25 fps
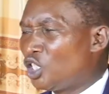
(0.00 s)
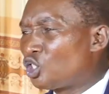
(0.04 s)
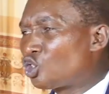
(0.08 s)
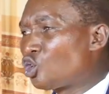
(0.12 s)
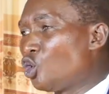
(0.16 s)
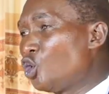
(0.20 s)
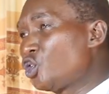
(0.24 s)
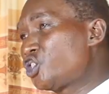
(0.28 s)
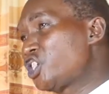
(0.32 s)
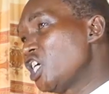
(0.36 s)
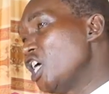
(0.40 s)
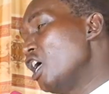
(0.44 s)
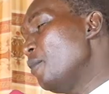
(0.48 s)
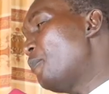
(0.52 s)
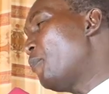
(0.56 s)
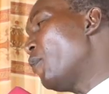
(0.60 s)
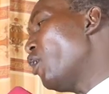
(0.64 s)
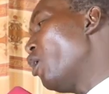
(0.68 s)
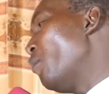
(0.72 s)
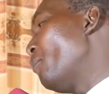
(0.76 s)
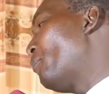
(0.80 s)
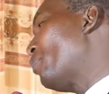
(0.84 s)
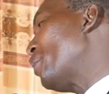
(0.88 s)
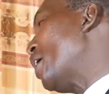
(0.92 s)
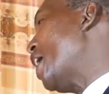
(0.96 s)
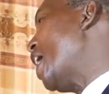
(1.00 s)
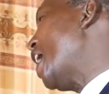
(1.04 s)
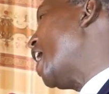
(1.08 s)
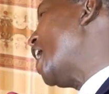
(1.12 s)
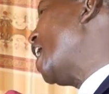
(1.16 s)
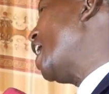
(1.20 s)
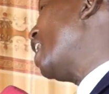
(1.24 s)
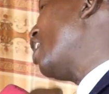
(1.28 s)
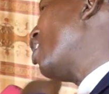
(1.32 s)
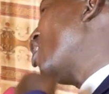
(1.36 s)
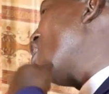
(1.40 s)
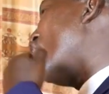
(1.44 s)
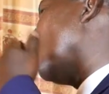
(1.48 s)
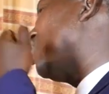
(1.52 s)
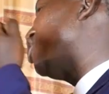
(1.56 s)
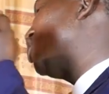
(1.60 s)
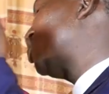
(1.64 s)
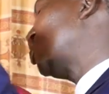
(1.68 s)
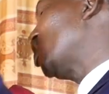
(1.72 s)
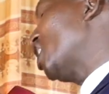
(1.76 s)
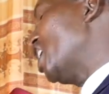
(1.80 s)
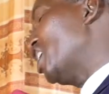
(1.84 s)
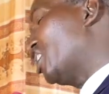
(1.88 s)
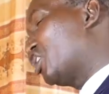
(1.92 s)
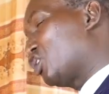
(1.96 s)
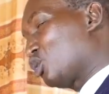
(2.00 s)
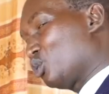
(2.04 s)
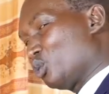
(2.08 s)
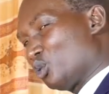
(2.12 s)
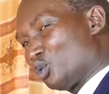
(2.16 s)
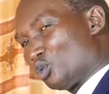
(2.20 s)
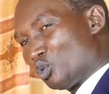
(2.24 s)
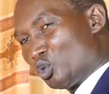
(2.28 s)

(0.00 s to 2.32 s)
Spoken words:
Tusipompea roho zetu,